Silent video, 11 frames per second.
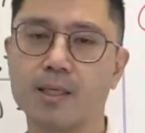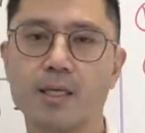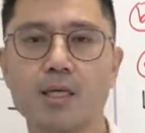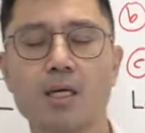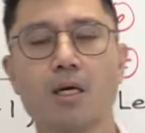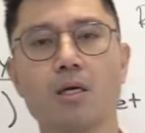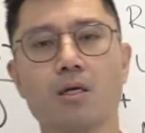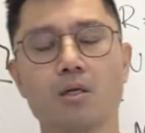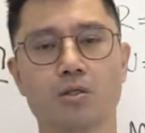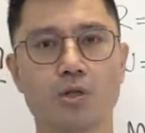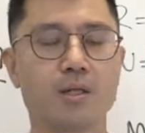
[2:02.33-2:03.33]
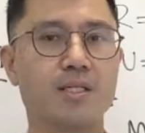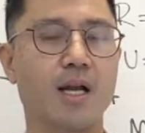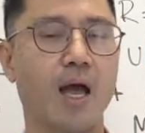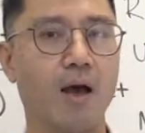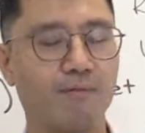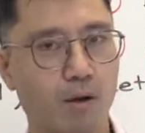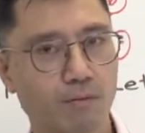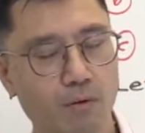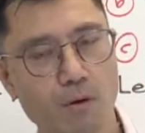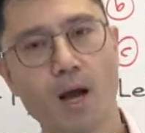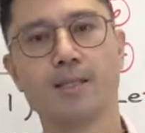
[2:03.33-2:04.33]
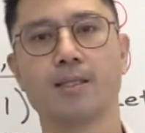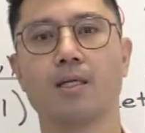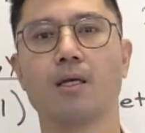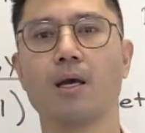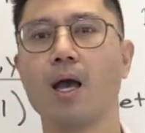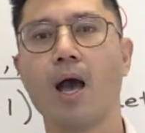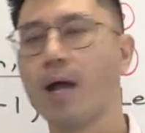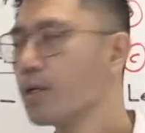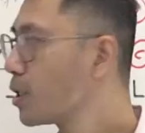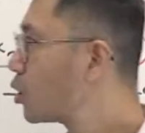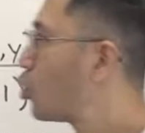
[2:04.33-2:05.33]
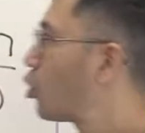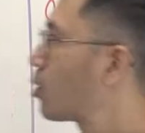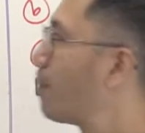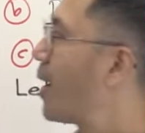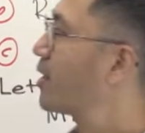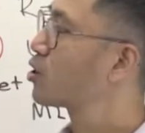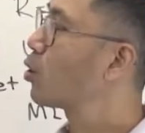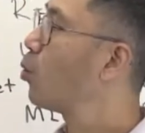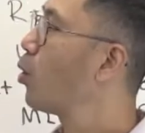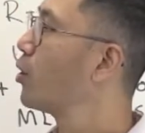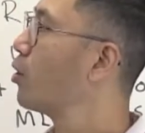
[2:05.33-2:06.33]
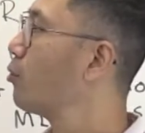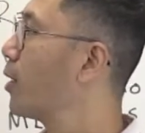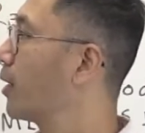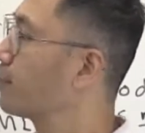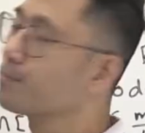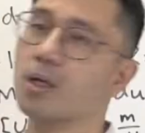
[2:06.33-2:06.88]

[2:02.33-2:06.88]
here, so it's an affine variety, and you can talk about its coordinate ring.